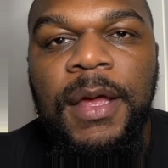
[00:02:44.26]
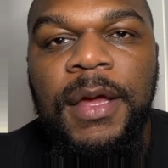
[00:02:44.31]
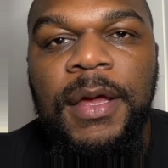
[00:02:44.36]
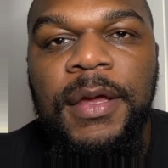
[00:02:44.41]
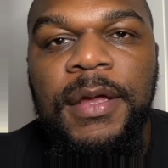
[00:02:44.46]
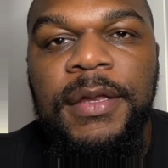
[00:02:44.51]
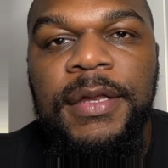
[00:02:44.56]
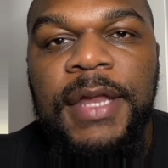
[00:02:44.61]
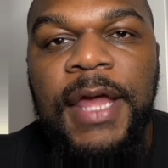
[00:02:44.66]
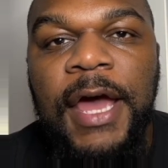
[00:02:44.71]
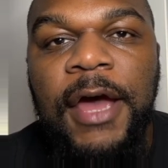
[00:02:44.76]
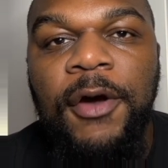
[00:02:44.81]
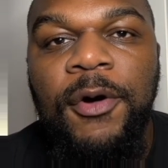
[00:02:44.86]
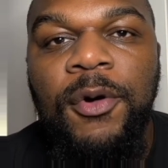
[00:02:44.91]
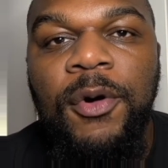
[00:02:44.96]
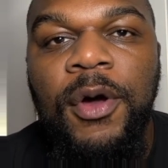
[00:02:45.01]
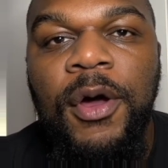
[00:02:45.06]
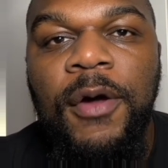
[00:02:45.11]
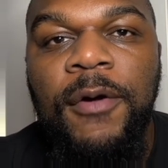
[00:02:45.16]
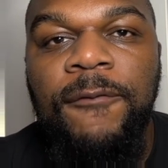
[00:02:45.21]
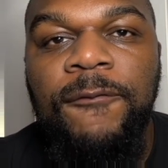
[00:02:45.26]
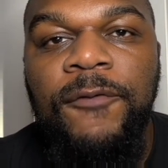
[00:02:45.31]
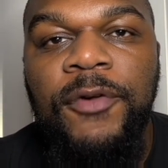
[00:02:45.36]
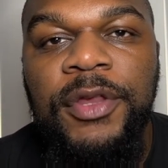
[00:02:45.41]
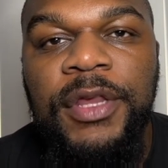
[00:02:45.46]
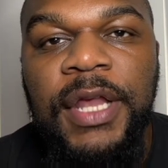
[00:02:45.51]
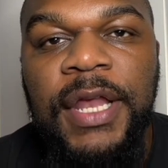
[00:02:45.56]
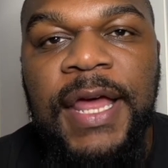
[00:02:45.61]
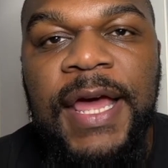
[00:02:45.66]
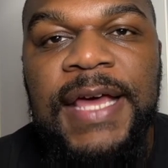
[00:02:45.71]
Now, for the
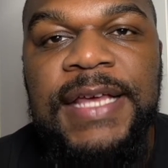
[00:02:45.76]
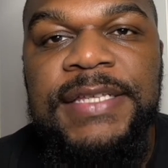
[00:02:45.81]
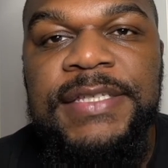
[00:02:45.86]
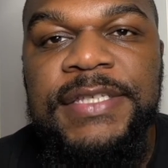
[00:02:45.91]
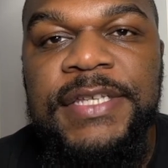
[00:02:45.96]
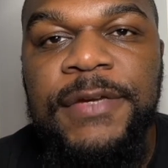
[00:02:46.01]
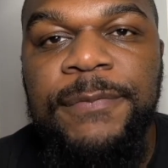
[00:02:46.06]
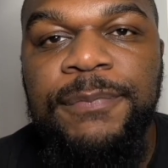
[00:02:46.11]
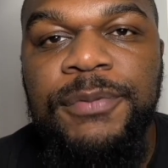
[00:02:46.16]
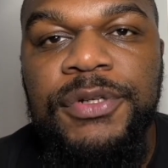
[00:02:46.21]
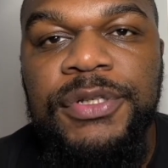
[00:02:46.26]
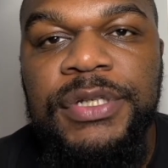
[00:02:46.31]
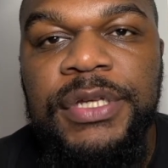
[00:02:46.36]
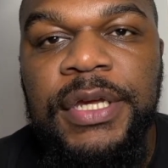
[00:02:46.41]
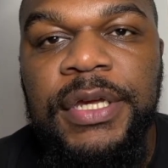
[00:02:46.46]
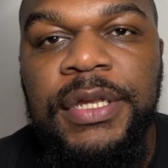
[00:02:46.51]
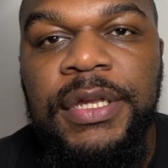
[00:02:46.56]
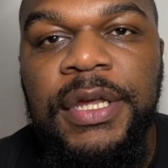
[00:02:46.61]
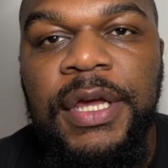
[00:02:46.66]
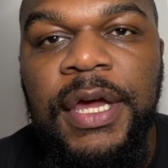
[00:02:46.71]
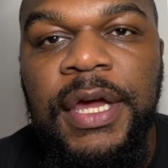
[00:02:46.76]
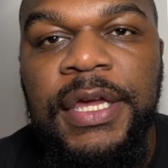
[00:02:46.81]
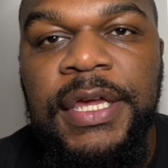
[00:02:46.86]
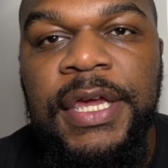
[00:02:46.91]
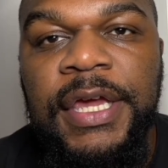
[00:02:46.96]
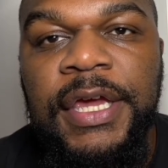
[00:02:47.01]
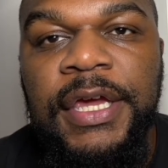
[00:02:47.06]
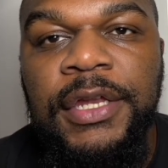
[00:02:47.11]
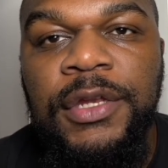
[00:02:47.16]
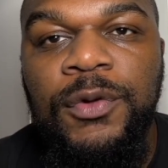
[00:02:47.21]
last 10%,
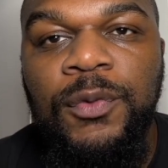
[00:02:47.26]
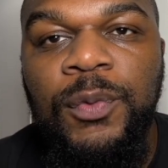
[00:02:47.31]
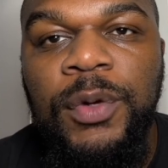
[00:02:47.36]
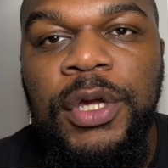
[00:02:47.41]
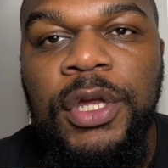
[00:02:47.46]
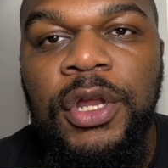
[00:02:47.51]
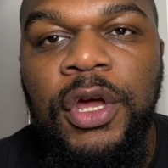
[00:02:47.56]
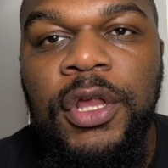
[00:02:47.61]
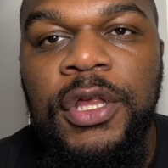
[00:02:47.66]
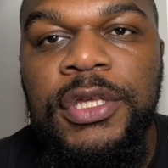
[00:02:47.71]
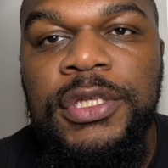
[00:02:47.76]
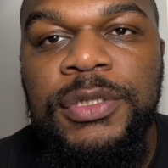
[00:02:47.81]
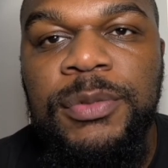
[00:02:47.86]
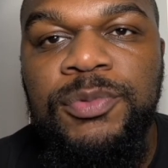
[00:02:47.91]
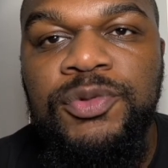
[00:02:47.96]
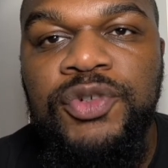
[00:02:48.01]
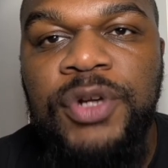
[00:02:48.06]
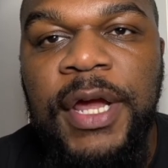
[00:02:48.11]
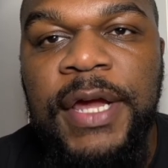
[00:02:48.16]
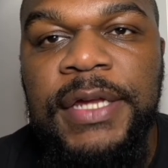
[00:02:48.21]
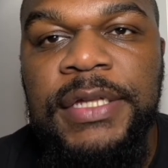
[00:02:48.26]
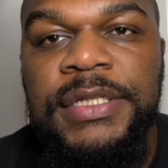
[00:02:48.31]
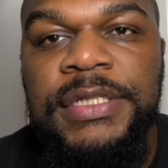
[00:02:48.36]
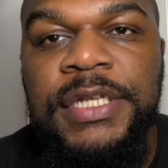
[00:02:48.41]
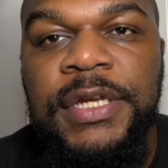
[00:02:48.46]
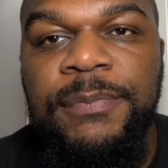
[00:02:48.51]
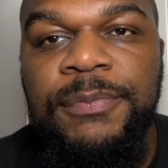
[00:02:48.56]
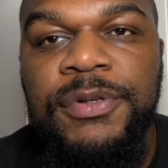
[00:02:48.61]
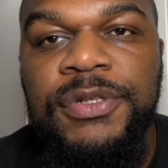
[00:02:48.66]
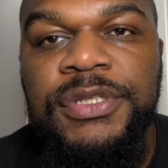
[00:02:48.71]
again, we can only subtract
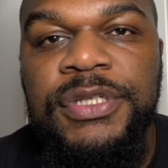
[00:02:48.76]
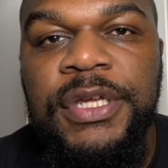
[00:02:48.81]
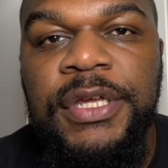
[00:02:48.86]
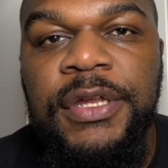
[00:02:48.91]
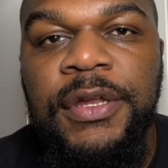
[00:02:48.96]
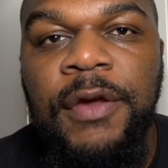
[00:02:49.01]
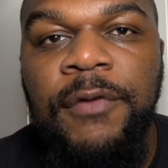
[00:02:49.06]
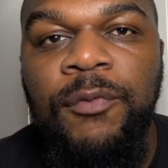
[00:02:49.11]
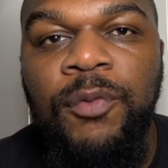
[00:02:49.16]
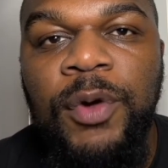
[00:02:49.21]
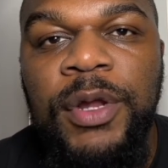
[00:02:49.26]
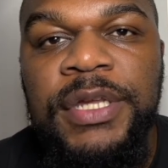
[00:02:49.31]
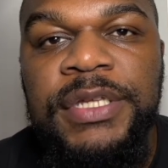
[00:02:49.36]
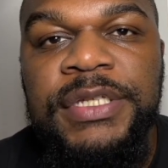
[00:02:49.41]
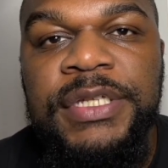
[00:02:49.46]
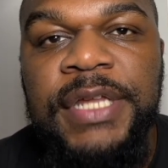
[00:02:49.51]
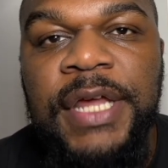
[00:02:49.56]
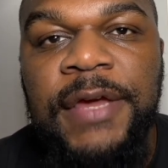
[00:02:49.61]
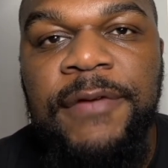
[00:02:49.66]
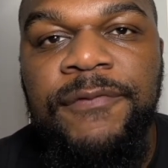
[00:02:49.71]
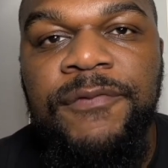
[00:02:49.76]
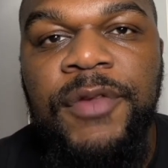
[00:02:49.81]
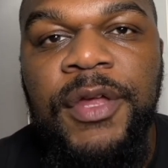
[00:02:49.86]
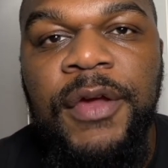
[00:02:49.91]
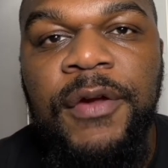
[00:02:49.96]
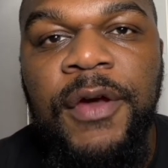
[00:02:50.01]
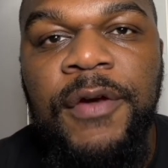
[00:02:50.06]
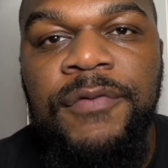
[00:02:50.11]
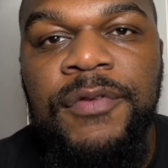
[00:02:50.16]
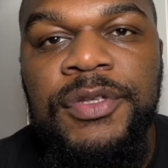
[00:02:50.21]
10% of what is left
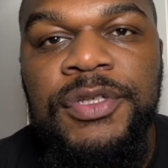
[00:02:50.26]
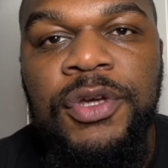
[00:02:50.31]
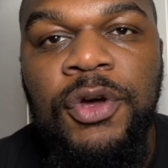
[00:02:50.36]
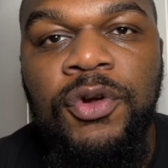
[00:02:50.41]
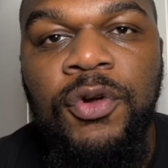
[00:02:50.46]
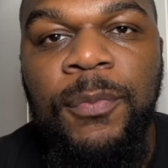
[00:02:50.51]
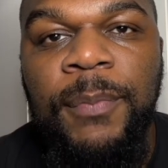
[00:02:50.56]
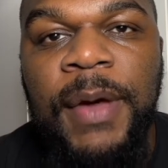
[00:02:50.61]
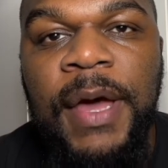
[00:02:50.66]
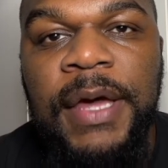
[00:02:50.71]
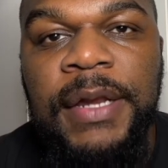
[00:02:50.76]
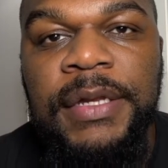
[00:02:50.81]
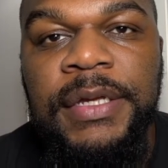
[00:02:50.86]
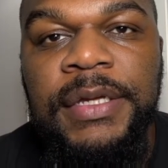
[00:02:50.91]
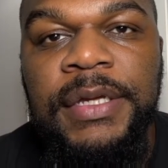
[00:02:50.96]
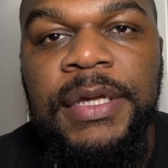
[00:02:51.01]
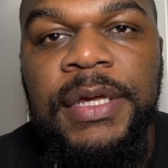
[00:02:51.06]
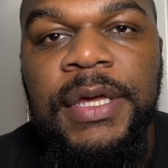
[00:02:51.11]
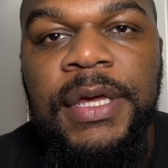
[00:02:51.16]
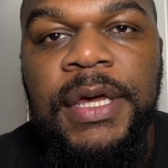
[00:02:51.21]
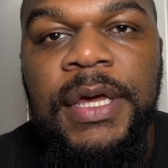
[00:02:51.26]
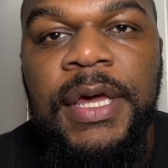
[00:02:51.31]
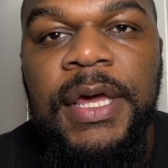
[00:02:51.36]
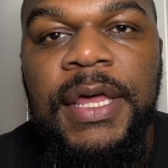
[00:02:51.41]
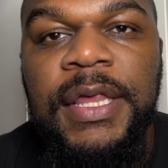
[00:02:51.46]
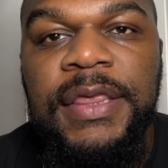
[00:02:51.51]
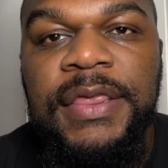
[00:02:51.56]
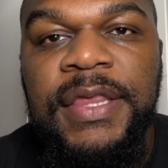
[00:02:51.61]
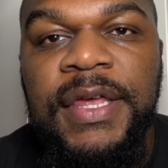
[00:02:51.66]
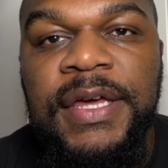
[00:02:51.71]
of the total body.
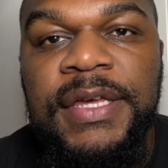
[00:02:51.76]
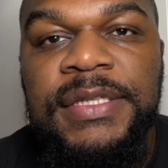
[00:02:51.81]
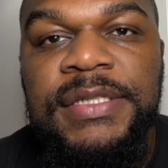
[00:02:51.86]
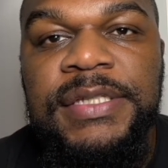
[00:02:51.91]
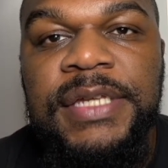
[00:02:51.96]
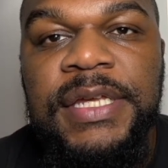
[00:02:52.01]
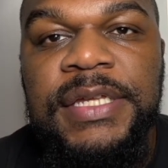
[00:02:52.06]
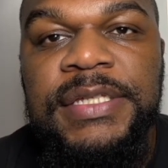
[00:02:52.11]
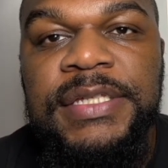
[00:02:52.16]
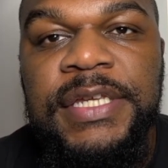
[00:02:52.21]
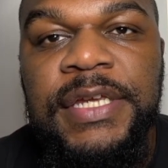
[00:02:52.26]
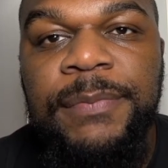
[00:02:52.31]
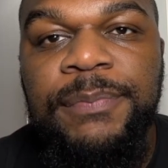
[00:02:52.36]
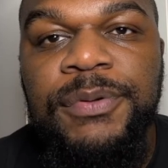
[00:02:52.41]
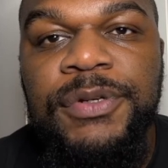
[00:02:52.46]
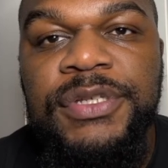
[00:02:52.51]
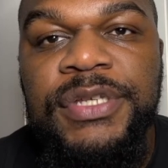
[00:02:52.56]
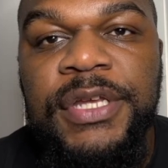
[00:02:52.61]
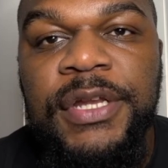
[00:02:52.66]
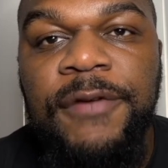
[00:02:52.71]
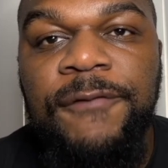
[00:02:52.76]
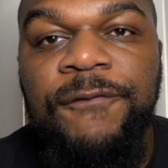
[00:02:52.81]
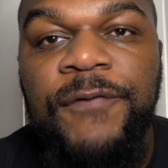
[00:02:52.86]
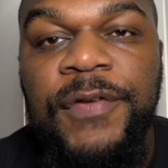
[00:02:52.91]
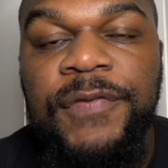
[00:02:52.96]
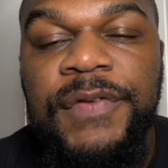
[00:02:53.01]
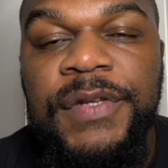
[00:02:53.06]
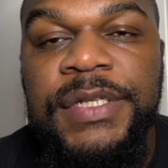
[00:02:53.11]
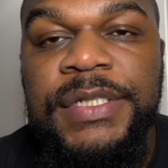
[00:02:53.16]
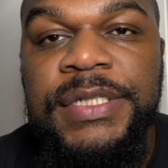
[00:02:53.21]
Thus, 10% of
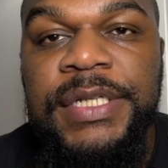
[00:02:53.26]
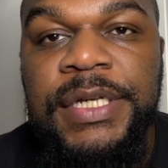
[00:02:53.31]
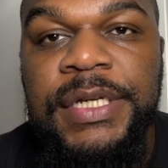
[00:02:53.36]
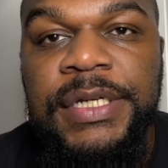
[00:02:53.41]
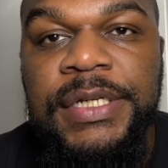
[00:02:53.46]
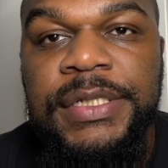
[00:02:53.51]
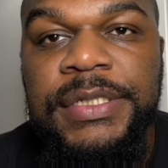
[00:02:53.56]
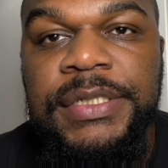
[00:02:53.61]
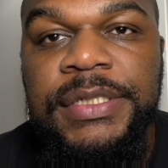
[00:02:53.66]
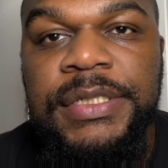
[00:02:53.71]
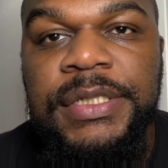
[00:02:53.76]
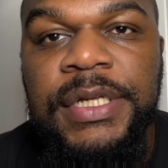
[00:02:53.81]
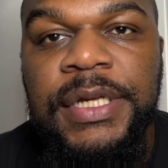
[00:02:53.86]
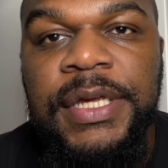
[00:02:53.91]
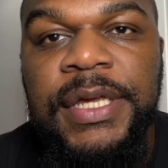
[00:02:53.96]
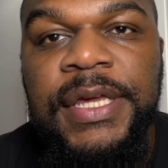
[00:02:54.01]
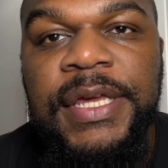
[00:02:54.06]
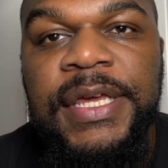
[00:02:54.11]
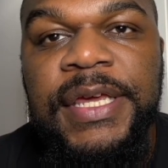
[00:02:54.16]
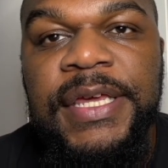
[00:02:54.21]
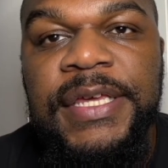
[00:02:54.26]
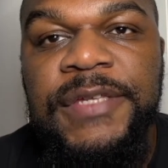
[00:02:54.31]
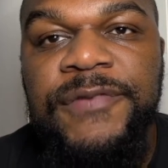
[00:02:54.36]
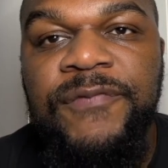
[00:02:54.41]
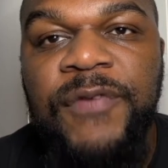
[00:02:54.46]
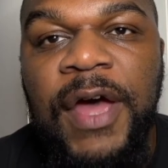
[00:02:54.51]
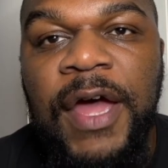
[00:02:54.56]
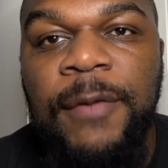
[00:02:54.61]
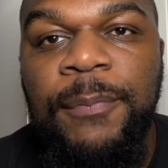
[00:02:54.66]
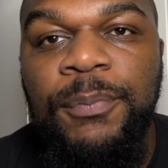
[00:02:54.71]
56 is
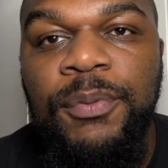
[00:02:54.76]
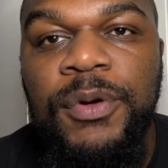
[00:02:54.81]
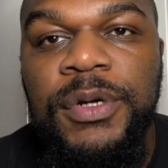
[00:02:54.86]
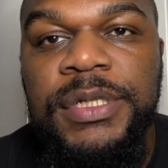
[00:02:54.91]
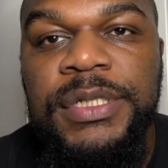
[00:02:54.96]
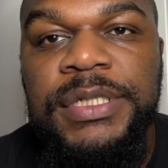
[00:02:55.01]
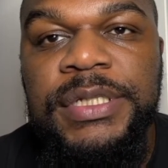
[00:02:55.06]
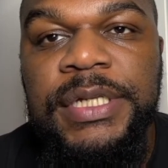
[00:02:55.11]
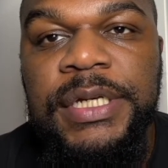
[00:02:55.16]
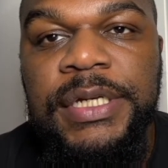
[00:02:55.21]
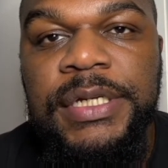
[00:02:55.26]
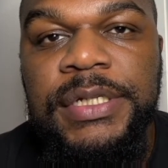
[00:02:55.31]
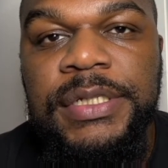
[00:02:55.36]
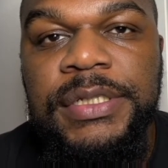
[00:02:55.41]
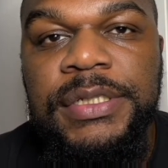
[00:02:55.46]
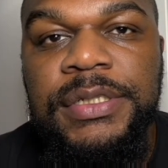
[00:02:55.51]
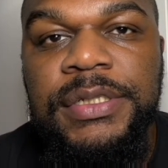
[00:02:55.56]
5.6.